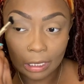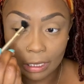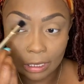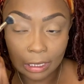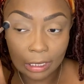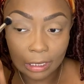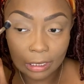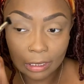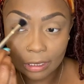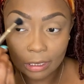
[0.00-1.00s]

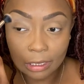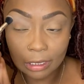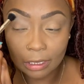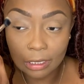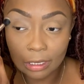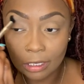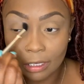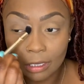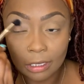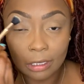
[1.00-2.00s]
And
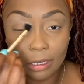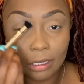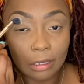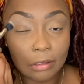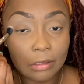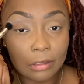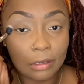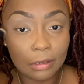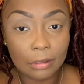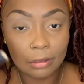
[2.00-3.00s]
you know, you
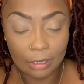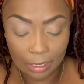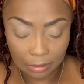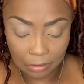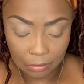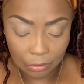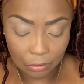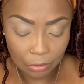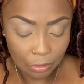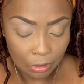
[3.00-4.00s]
still got to go
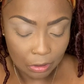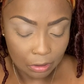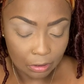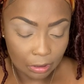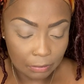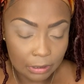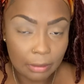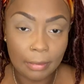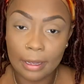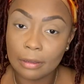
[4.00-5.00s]
through leaps
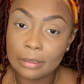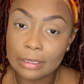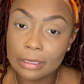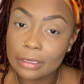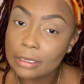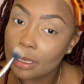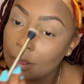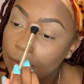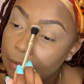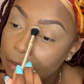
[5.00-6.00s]
and bounds and
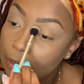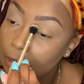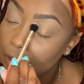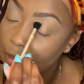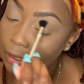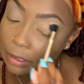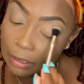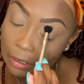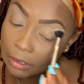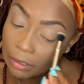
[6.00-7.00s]
stuff to
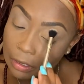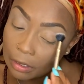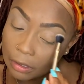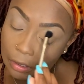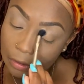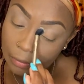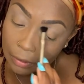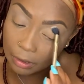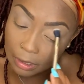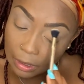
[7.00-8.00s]

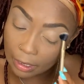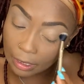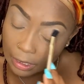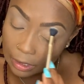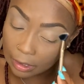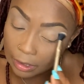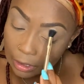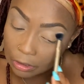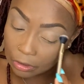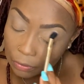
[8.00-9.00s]
really, like,
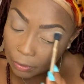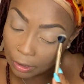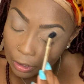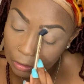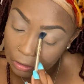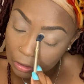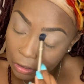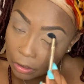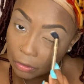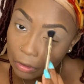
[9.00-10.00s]
get to where
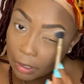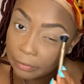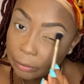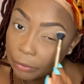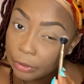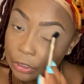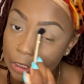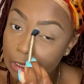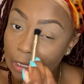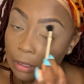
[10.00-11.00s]
you're comfortable with
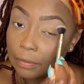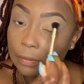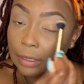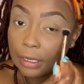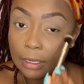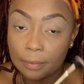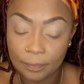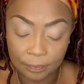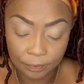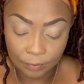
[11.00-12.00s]
yourself. And
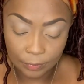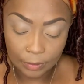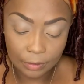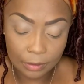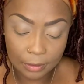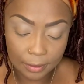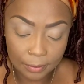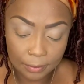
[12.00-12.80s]
you know,